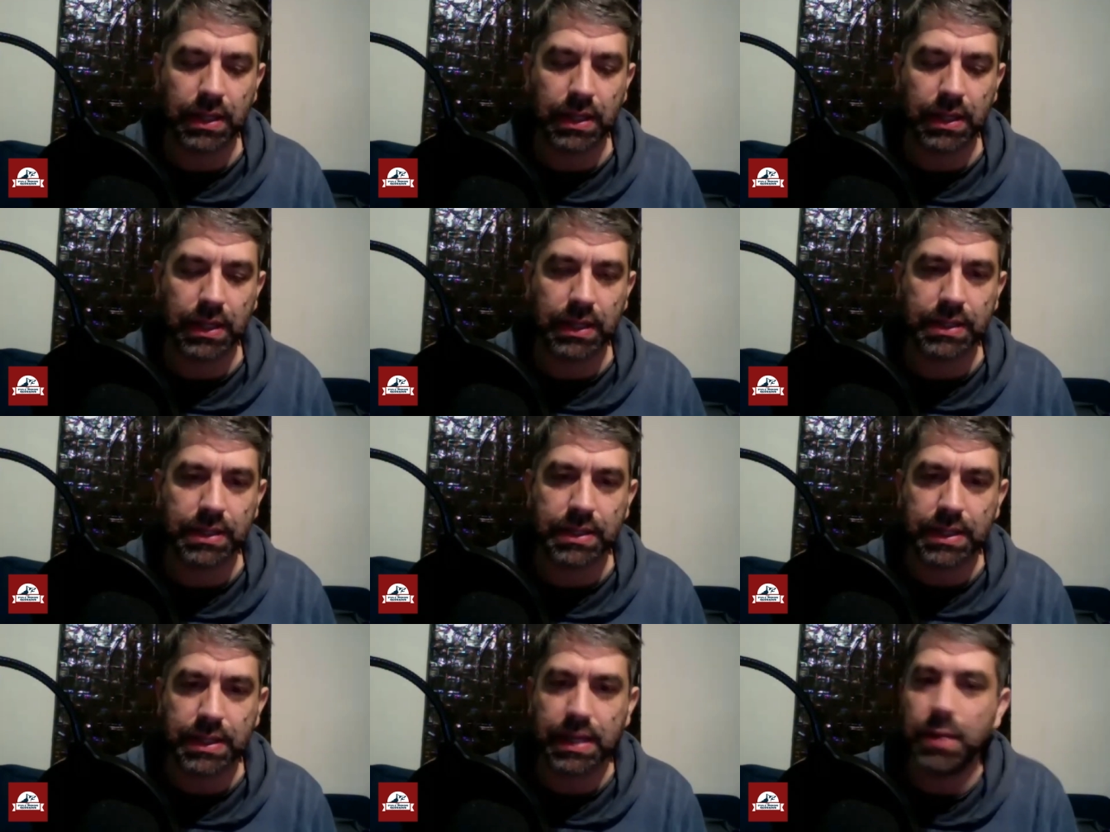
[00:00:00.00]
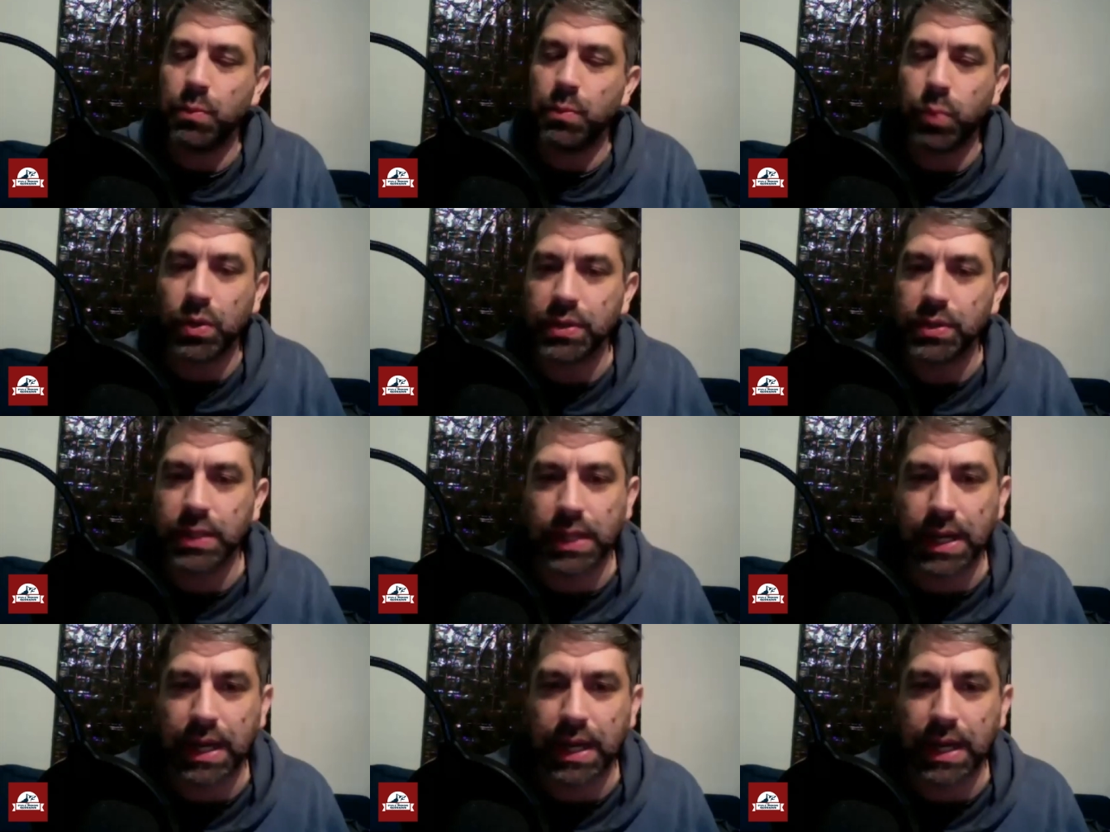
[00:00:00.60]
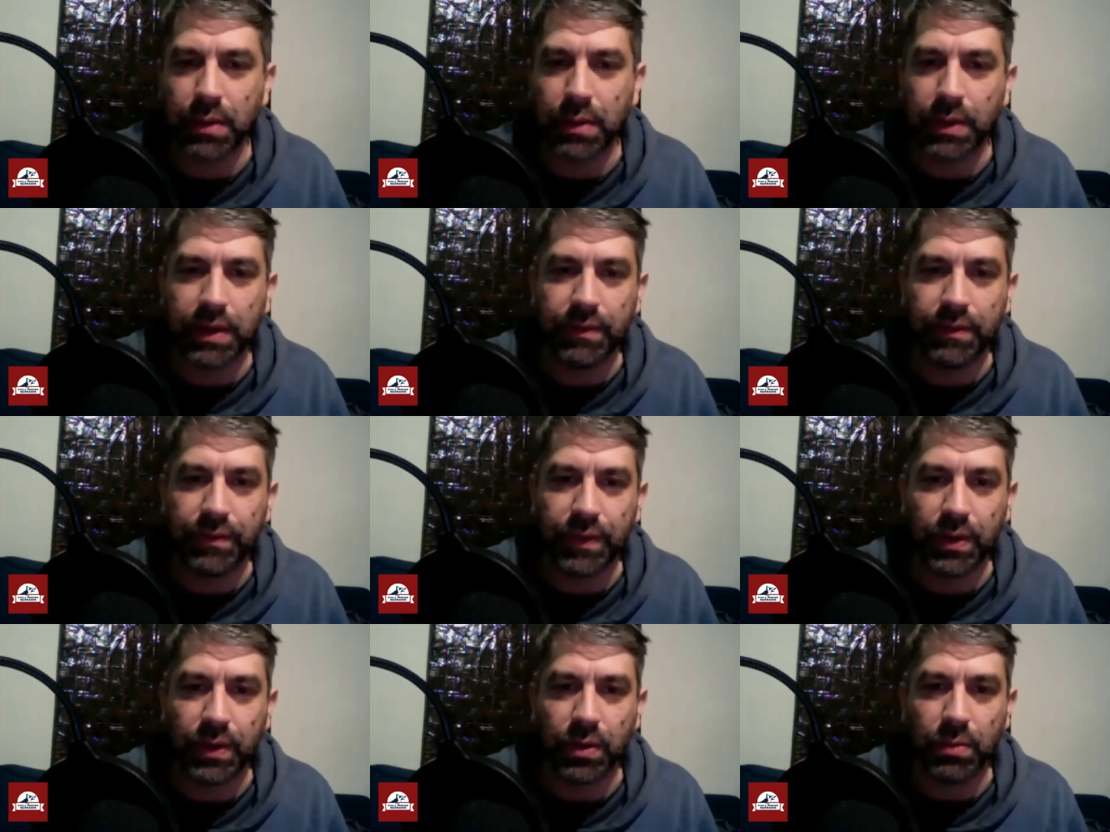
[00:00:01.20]
it it wasn't a Halloween
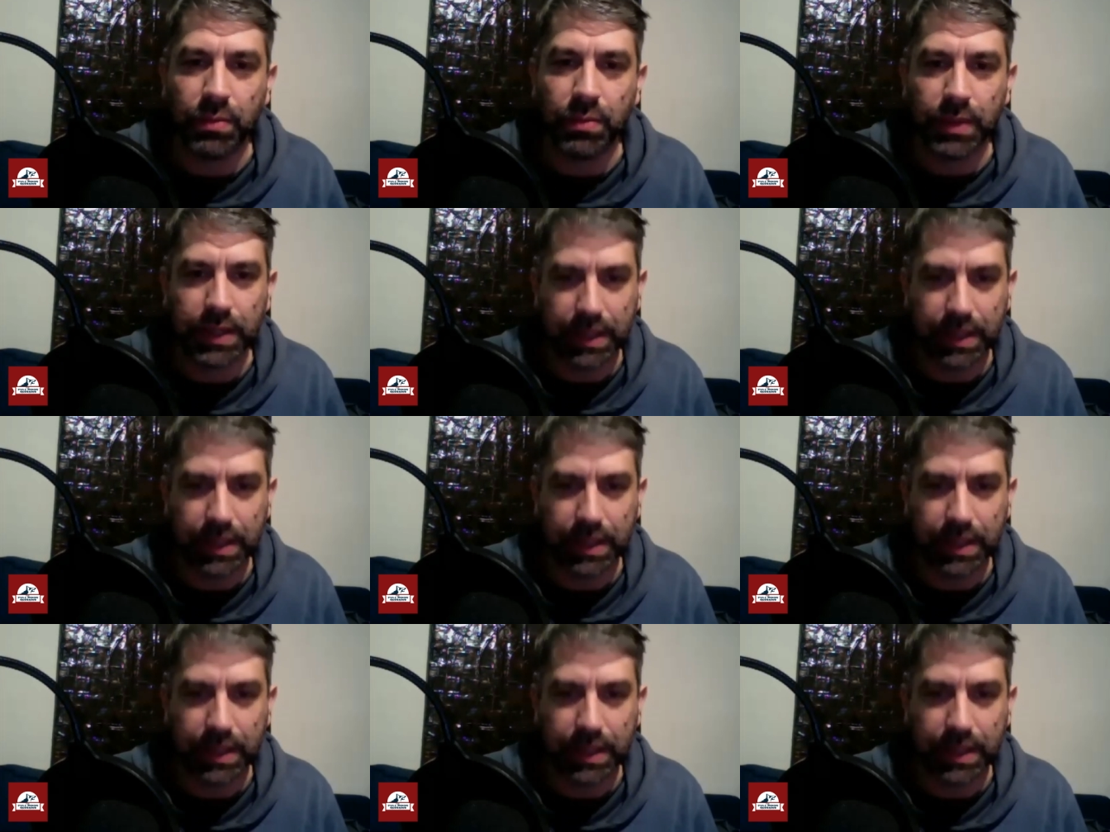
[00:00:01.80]
film.